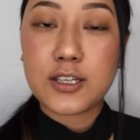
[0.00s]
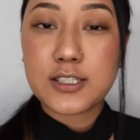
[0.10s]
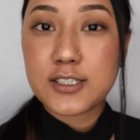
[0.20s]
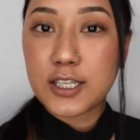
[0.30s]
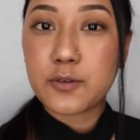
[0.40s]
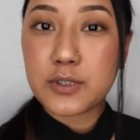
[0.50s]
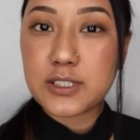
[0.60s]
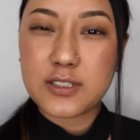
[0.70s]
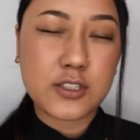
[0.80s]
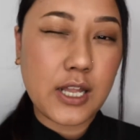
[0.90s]
stick with
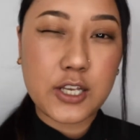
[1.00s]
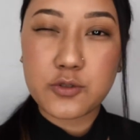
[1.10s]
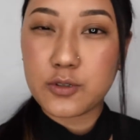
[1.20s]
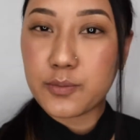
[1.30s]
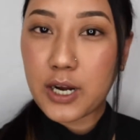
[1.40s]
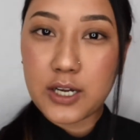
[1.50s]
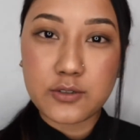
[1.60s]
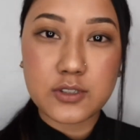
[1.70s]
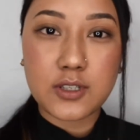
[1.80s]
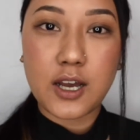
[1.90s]
natural
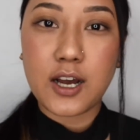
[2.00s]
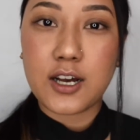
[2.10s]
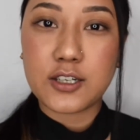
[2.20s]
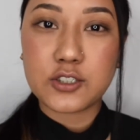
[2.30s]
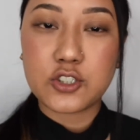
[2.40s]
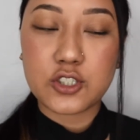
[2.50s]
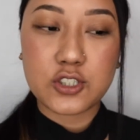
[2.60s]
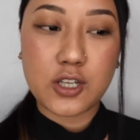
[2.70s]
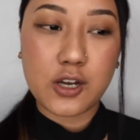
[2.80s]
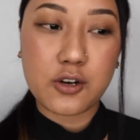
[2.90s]
brows just
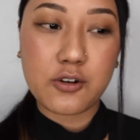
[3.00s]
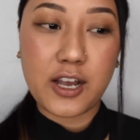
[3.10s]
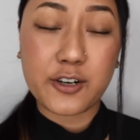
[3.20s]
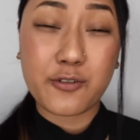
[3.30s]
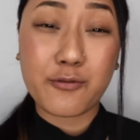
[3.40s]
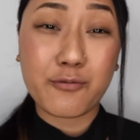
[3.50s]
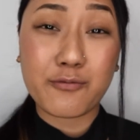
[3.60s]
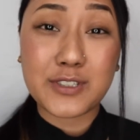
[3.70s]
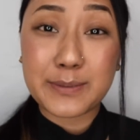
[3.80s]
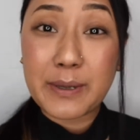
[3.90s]
so I don't
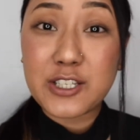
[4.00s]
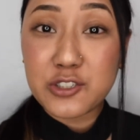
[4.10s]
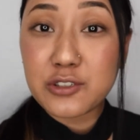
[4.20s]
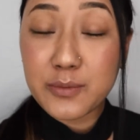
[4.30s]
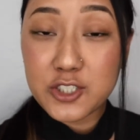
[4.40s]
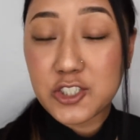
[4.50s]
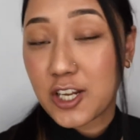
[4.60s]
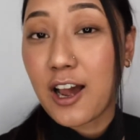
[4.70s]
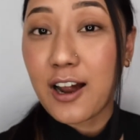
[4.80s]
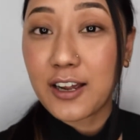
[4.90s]
spend too much
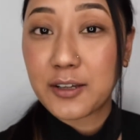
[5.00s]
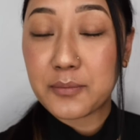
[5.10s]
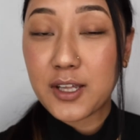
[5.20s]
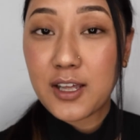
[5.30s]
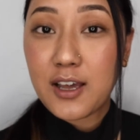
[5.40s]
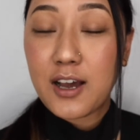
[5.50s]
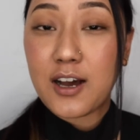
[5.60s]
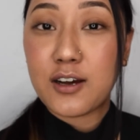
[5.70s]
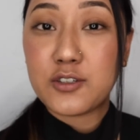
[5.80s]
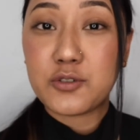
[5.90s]
time
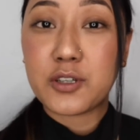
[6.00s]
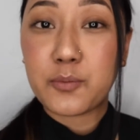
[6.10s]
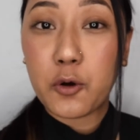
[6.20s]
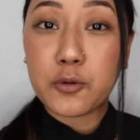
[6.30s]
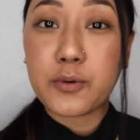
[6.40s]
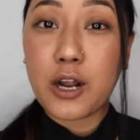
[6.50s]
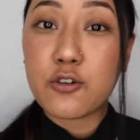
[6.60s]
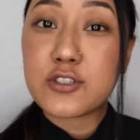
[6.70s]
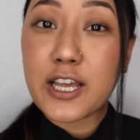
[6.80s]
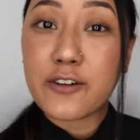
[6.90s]
doing bold
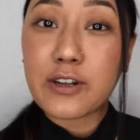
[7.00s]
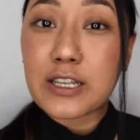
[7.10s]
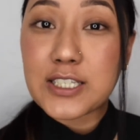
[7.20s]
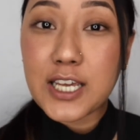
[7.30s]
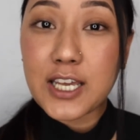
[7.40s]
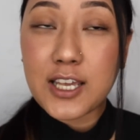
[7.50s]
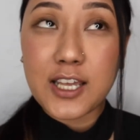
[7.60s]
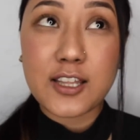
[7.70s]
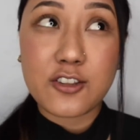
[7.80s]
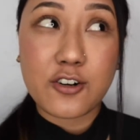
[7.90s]
brows every day,
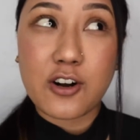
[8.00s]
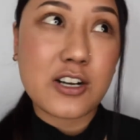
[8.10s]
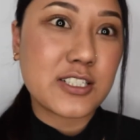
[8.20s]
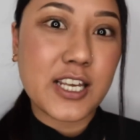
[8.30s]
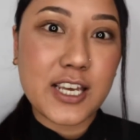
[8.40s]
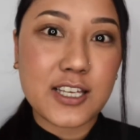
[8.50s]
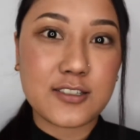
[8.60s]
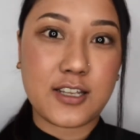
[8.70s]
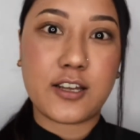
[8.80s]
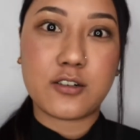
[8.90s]
and there are
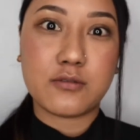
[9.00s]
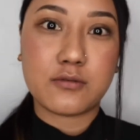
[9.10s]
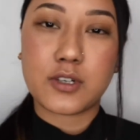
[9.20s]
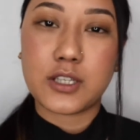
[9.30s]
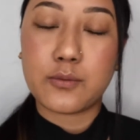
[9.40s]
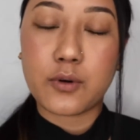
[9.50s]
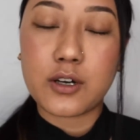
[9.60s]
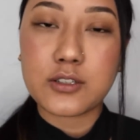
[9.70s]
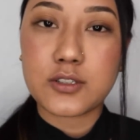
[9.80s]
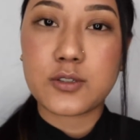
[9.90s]
days I don't really
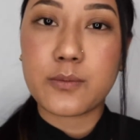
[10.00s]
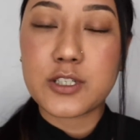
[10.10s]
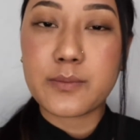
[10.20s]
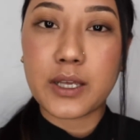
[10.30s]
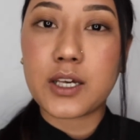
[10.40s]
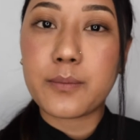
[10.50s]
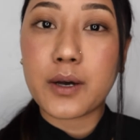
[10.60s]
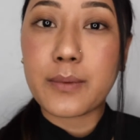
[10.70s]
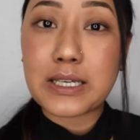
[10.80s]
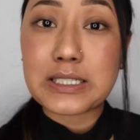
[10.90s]
want so much makeup
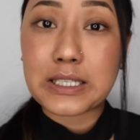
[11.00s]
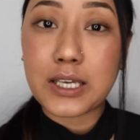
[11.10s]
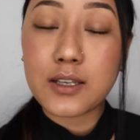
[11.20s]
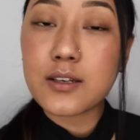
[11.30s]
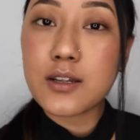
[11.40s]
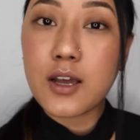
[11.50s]
on my skin,